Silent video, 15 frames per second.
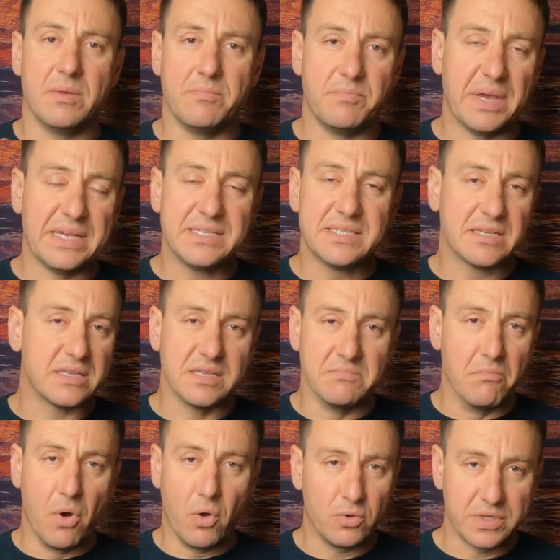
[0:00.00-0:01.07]
basically
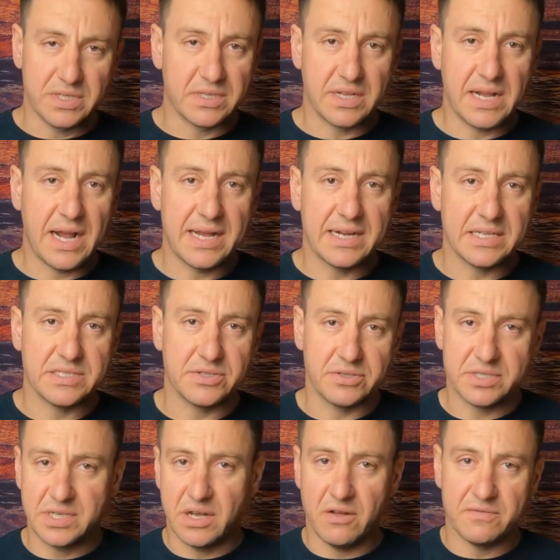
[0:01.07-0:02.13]
molding the Kydex
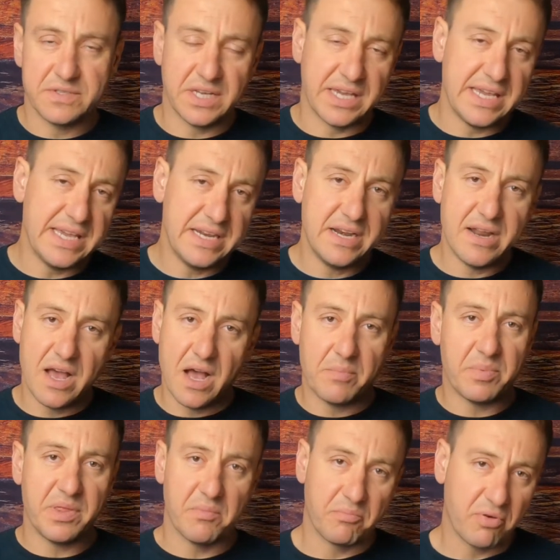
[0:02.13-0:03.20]
yourself to heat it up
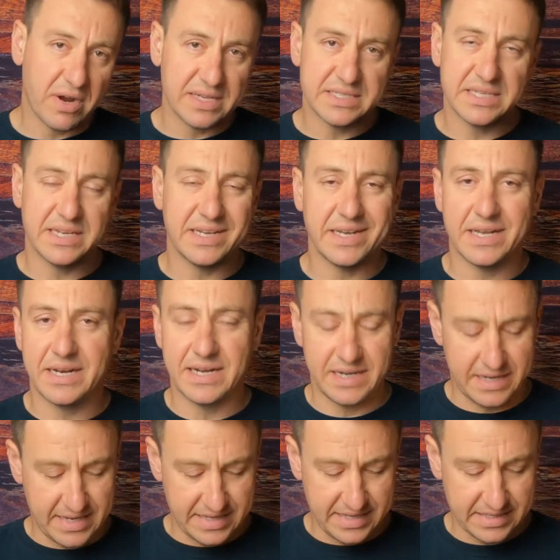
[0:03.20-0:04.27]
and then press it in,
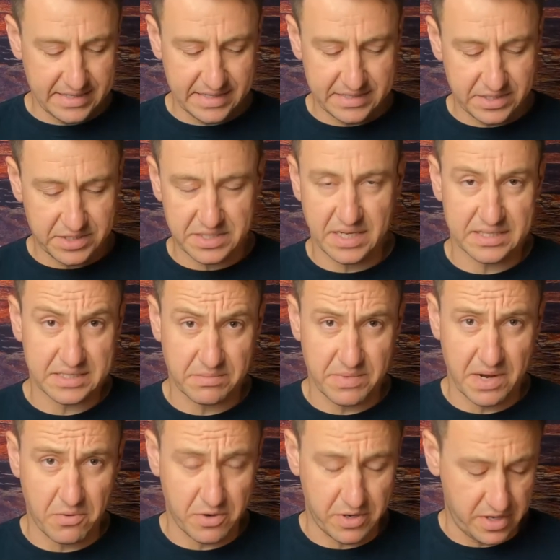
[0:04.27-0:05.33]
and that's just not something
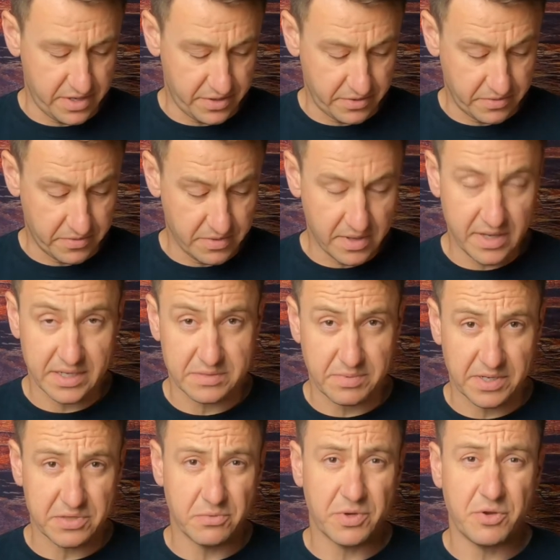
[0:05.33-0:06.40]
I want to do,
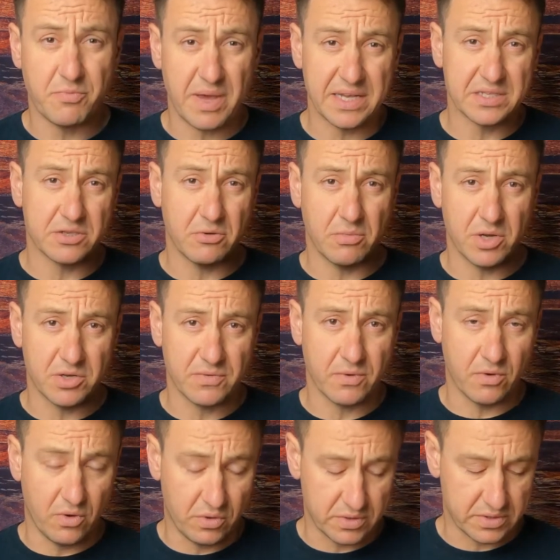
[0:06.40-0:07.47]
especially when you pay so much for a
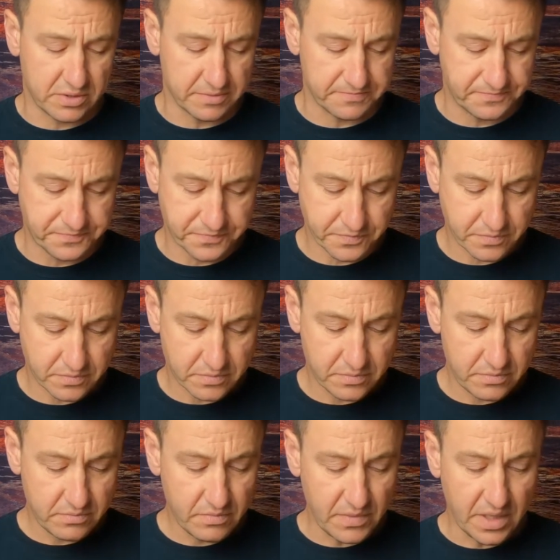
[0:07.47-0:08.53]
holster.
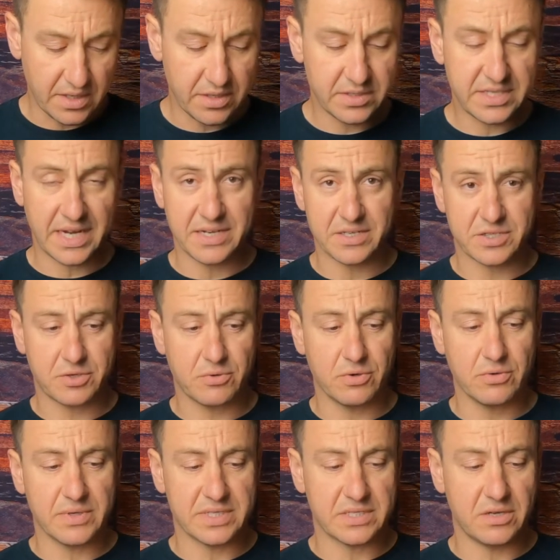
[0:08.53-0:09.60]
Tighten a
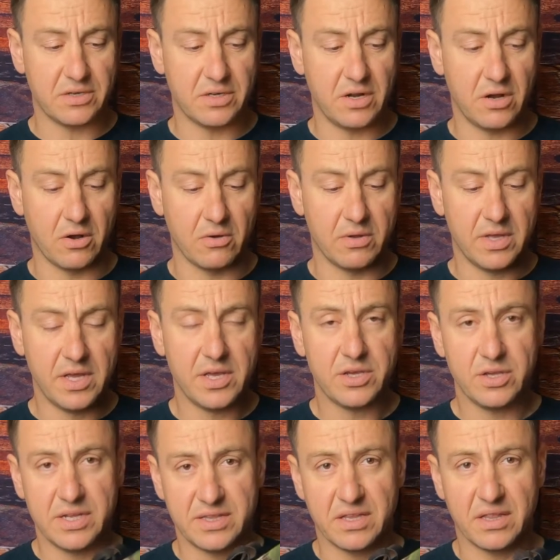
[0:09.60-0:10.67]
screw, it's good to go. You
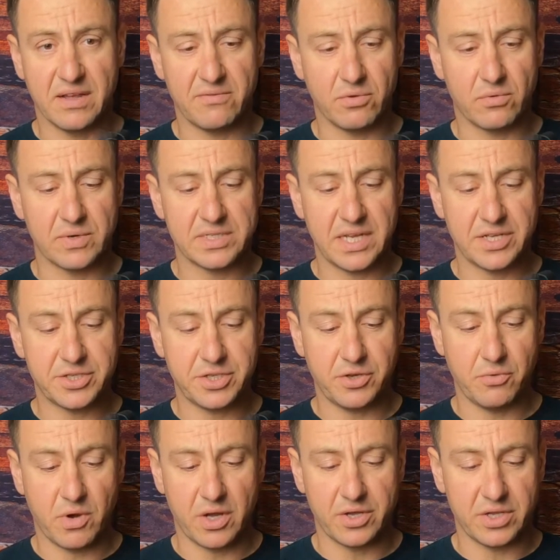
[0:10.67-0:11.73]
get the level of retention you
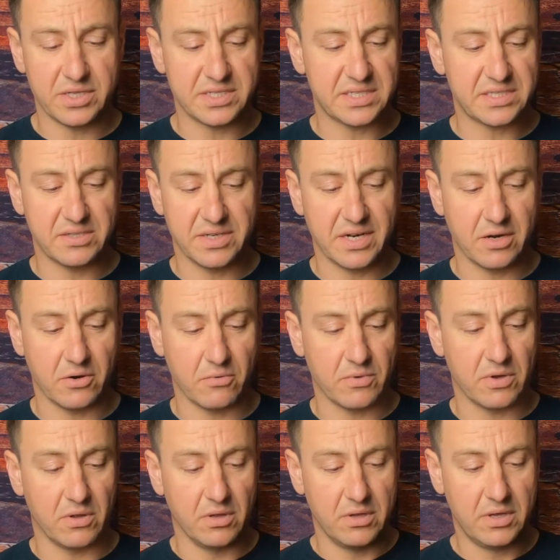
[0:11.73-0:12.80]
want. You can still hear it
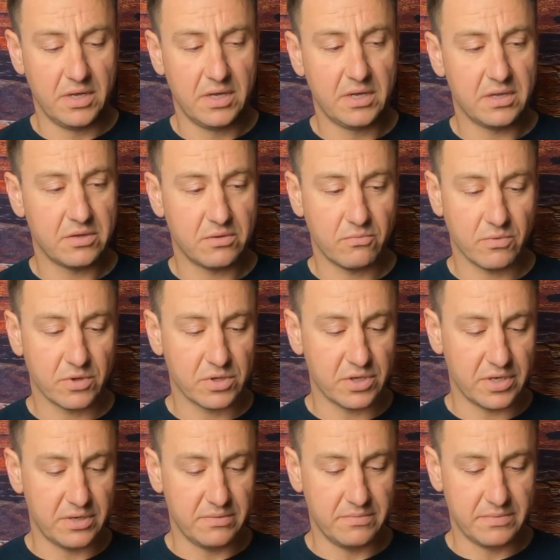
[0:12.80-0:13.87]
real
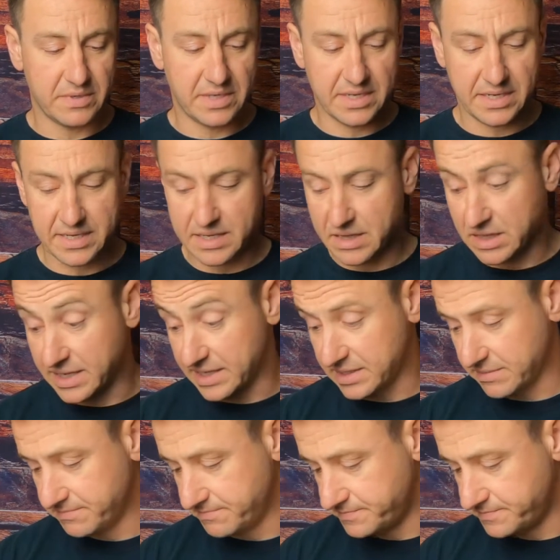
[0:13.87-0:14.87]
good click.